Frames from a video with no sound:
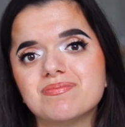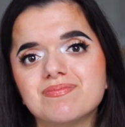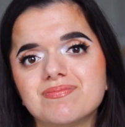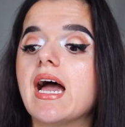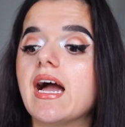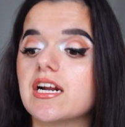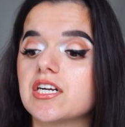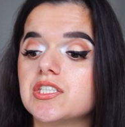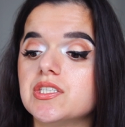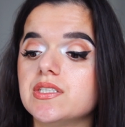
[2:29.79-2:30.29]

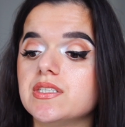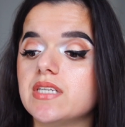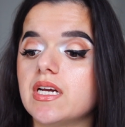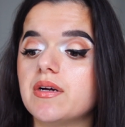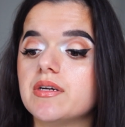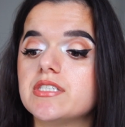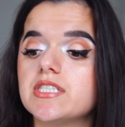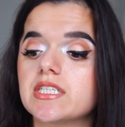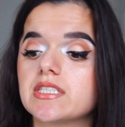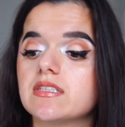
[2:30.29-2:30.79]
Actually, now
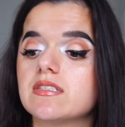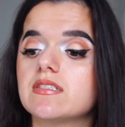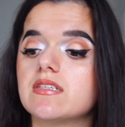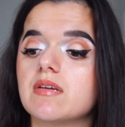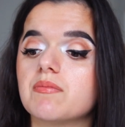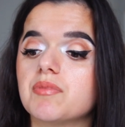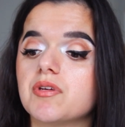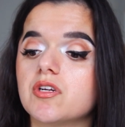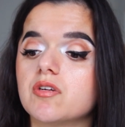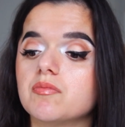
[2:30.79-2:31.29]
I checked the
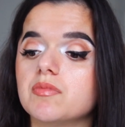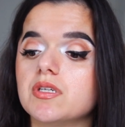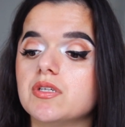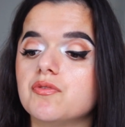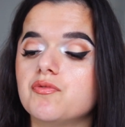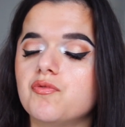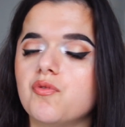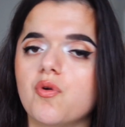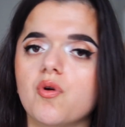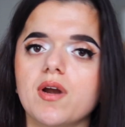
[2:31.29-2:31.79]
scent pyramid
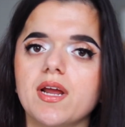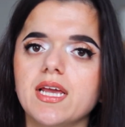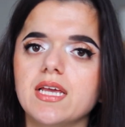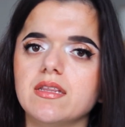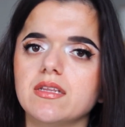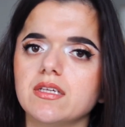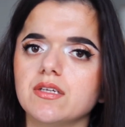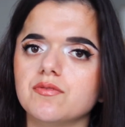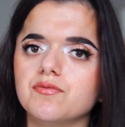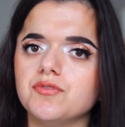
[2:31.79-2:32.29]
for
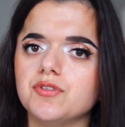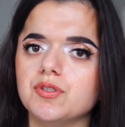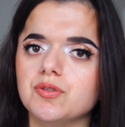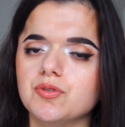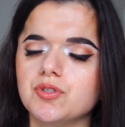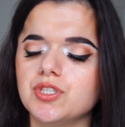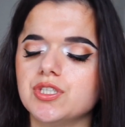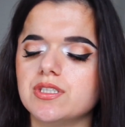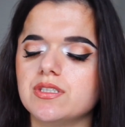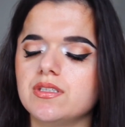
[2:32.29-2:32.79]
Alien
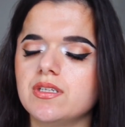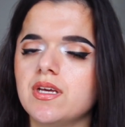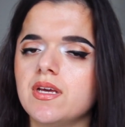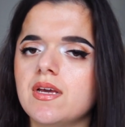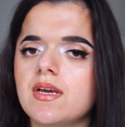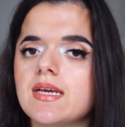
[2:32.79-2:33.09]
Fusion.